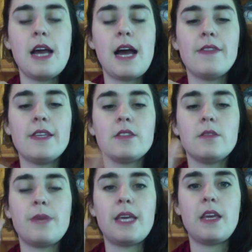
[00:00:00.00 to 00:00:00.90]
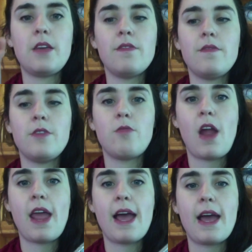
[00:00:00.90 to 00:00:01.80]
and this will be the
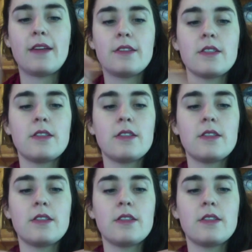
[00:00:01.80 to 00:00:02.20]
right hand.